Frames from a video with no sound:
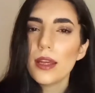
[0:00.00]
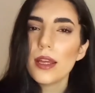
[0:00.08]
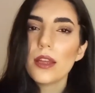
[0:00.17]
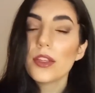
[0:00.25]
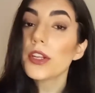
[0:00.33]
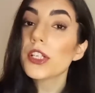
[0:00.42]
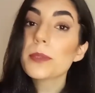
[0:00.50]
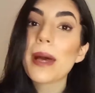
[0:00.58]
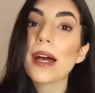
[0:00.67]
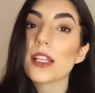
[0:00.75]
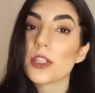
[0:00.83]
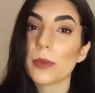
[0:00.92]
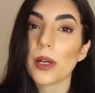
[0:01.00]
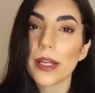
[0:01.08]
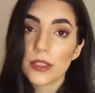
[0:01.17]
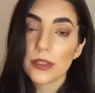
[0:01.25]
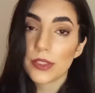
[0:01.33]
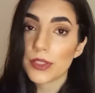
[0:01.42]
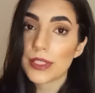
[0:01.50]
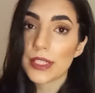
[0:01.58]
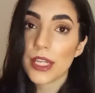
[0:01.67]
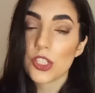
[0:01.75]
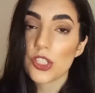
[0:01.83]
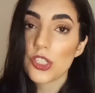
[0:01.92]
Years pass by, there is
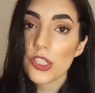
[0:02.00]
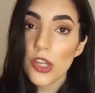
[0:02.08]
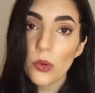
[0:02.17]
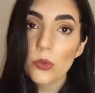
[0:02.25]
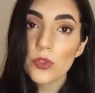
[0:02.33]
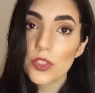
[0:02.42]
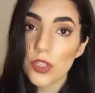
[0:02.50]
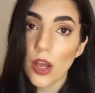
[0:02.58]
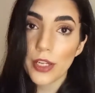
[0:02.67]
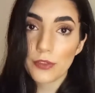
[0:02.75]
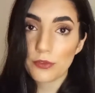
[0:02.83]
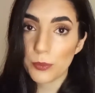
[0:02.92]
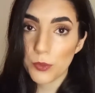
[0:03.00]
yet no sign from the